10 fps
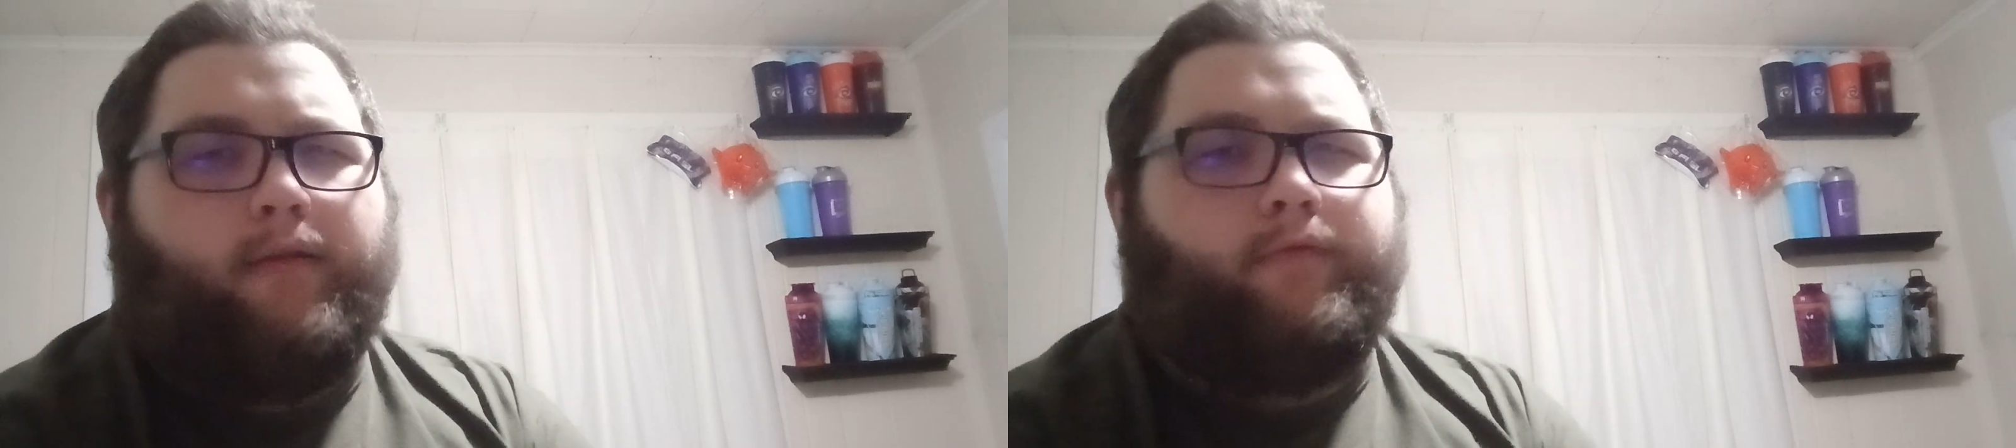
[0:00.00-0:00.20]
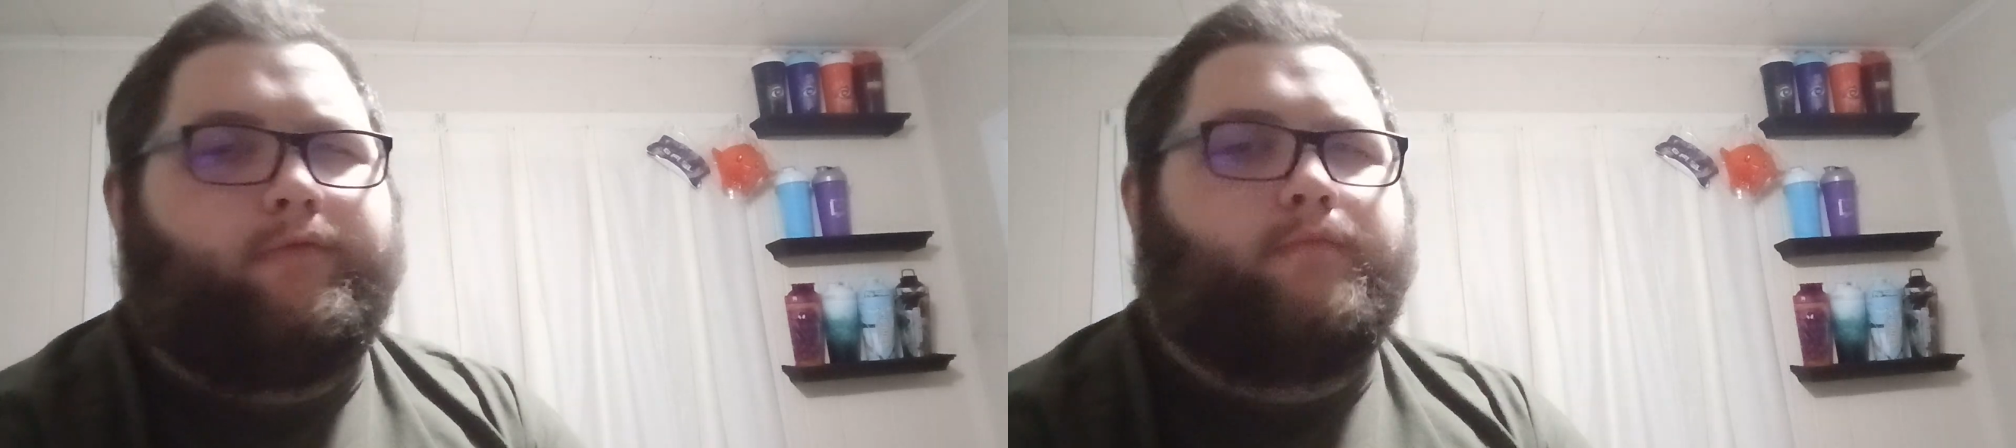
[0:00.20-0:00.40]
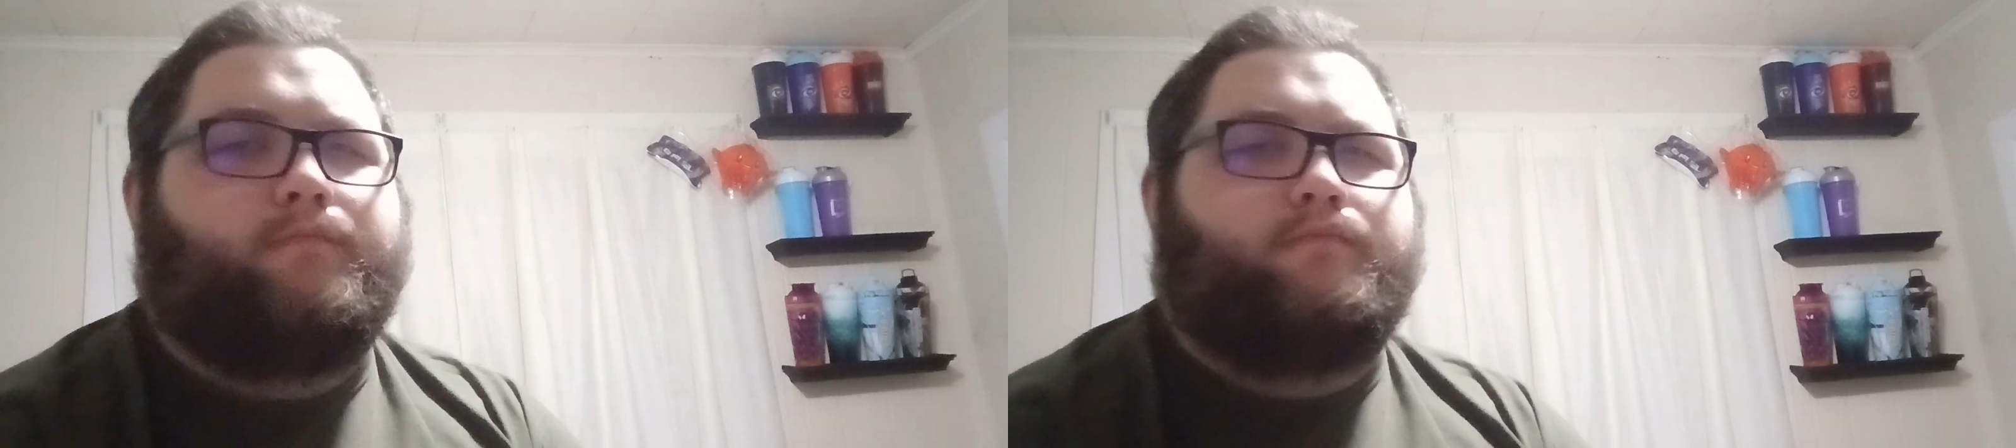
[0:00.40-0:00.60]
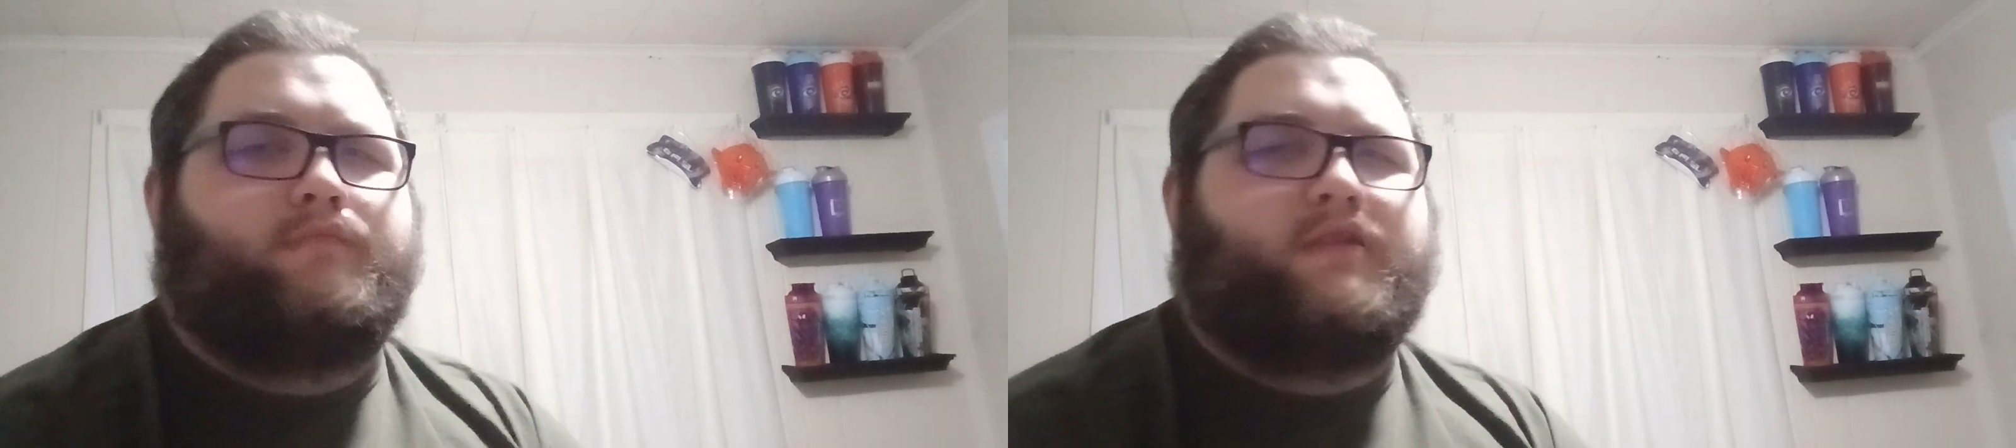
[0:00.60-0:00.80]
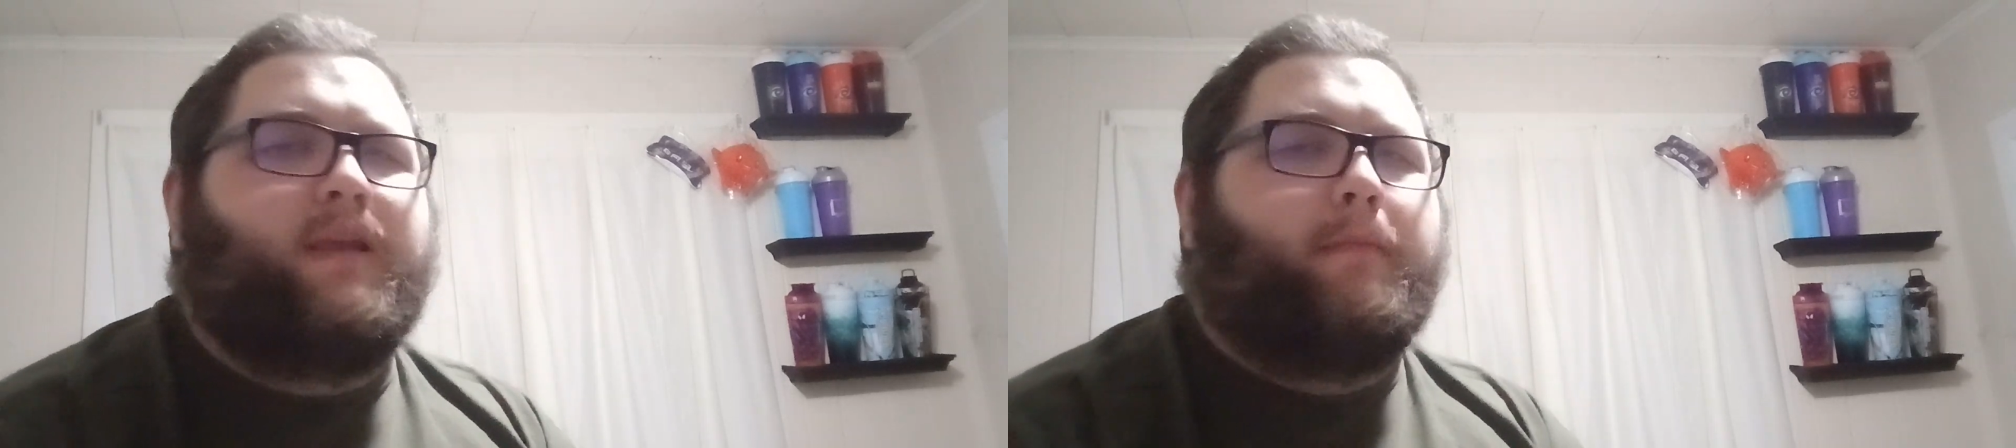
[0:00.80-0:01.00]
of
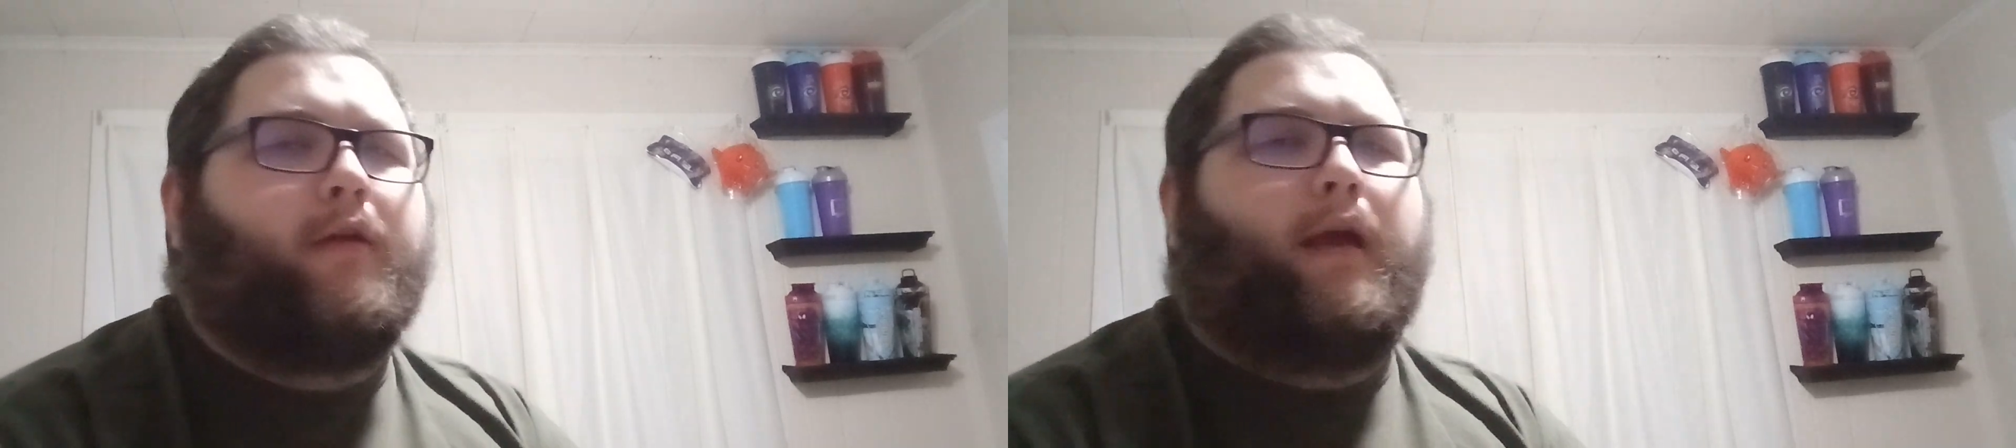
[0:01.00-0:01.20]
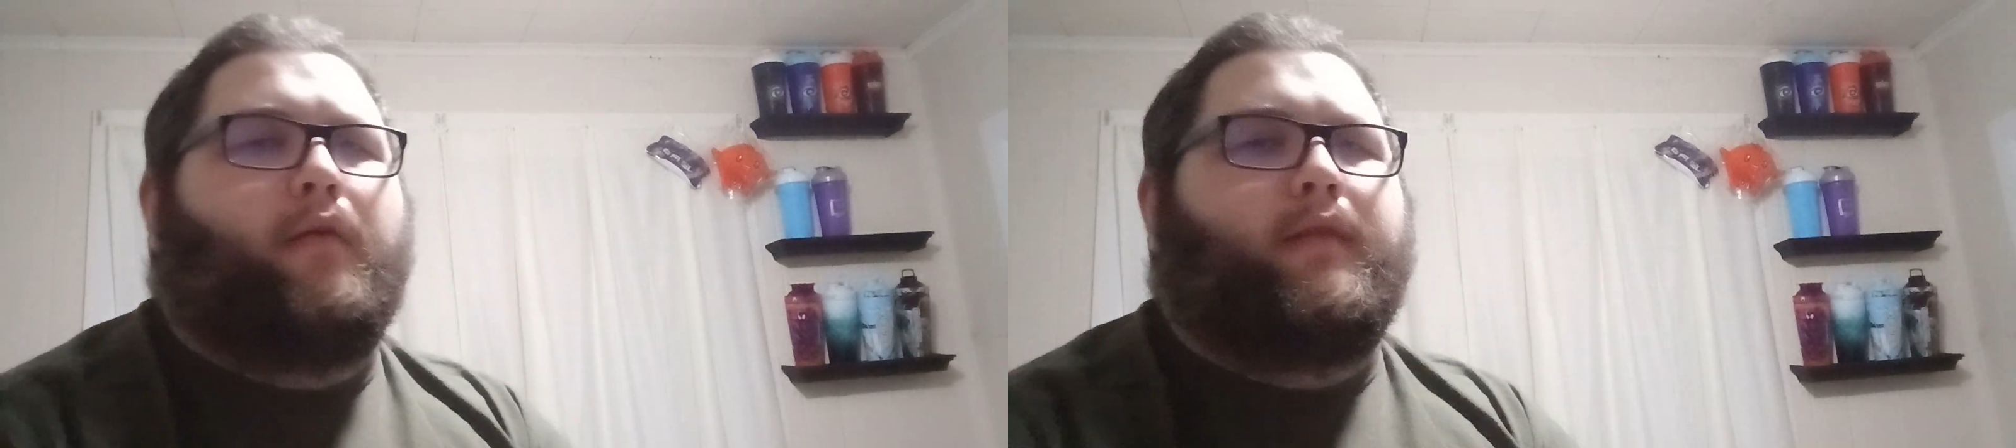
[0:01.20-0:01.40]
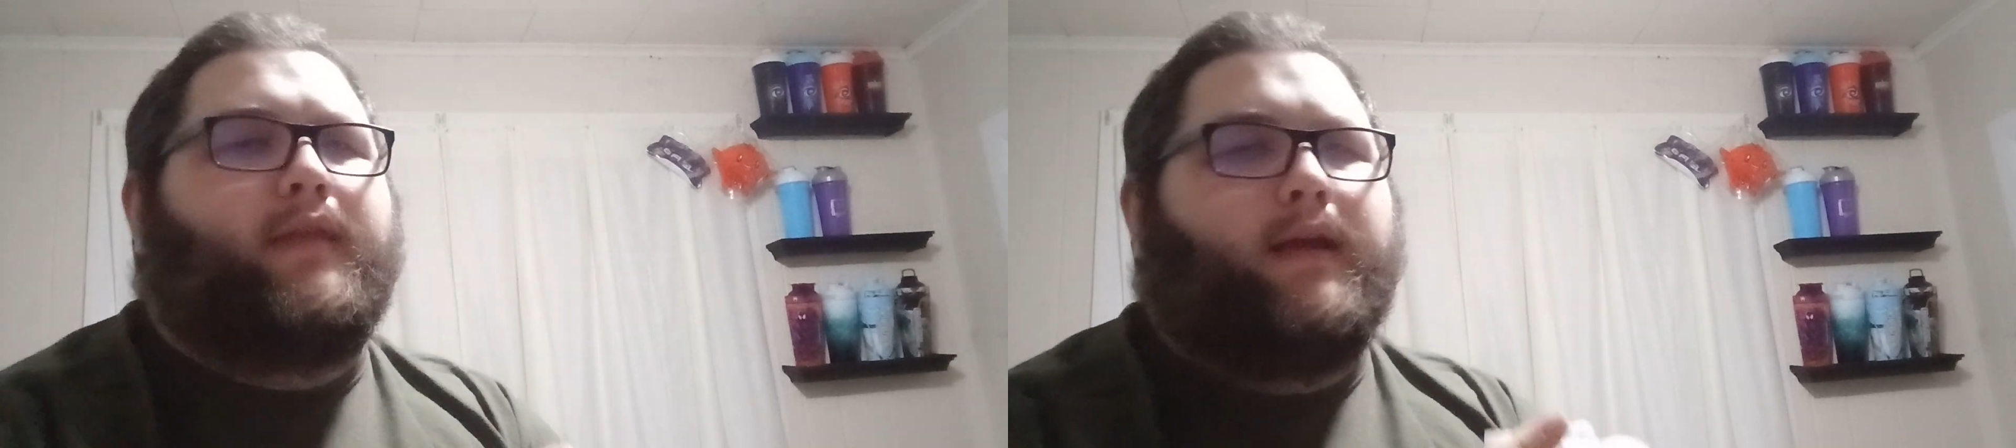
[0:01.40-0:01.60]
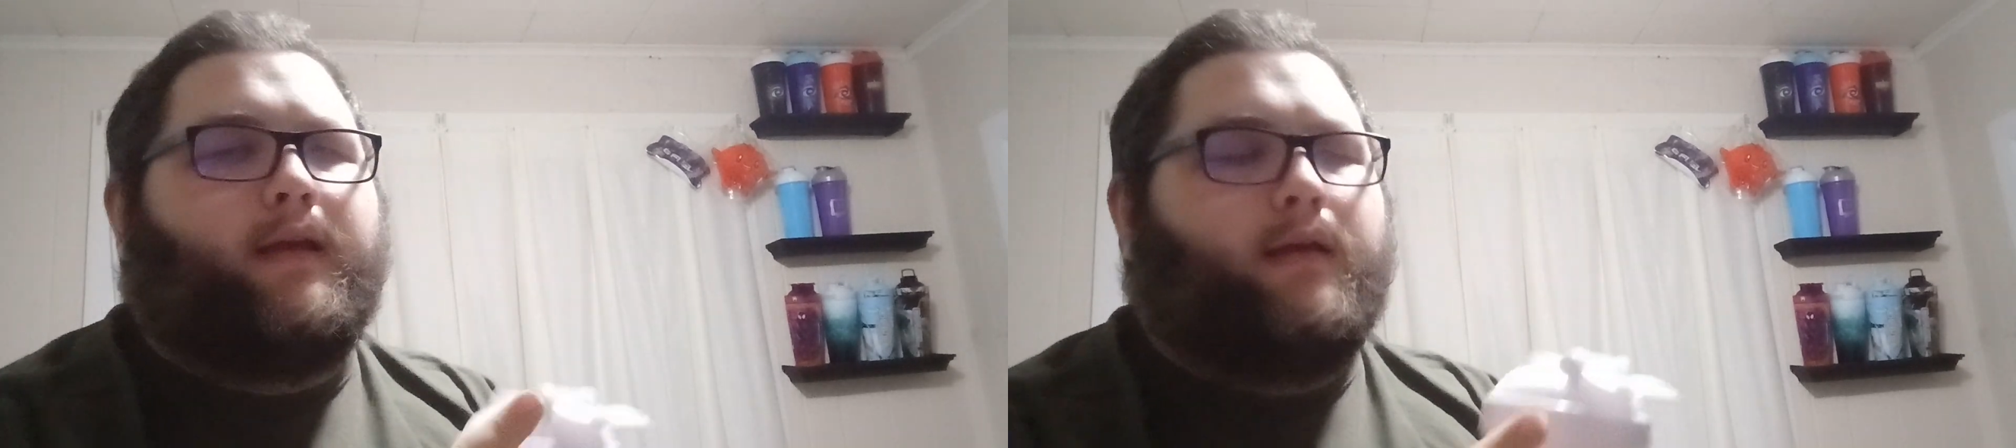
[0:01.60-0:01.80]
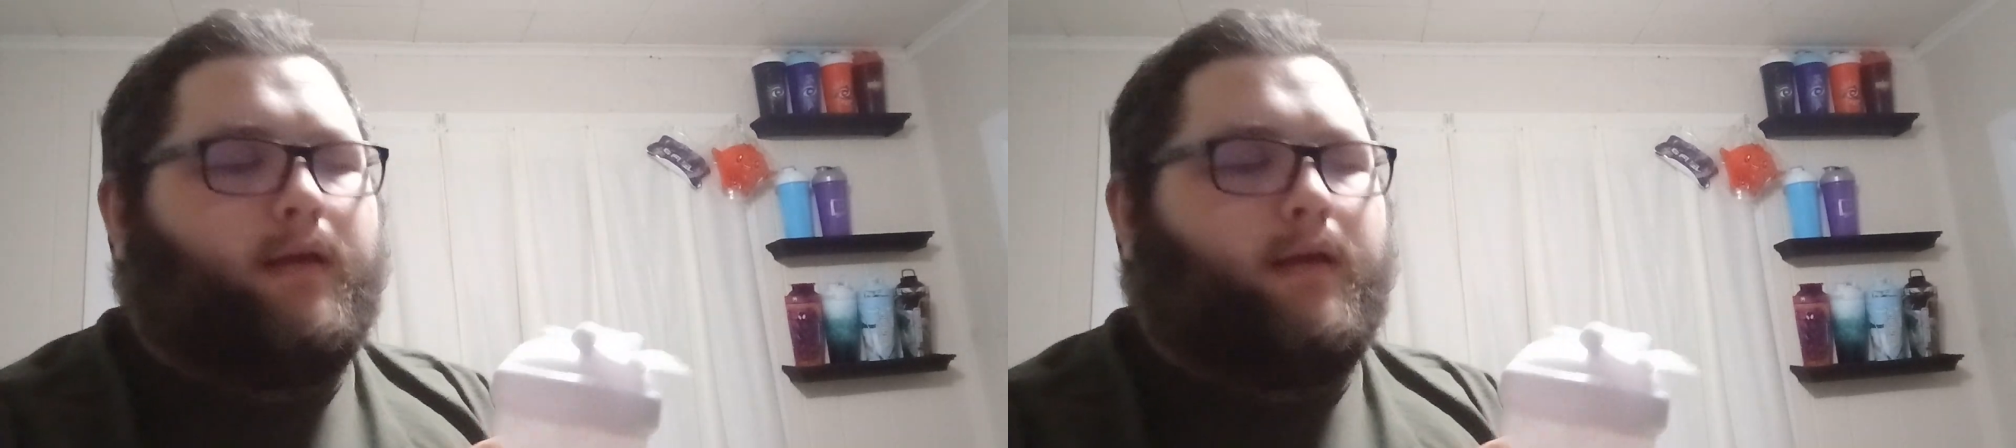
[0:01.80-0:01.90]
similar, I would think.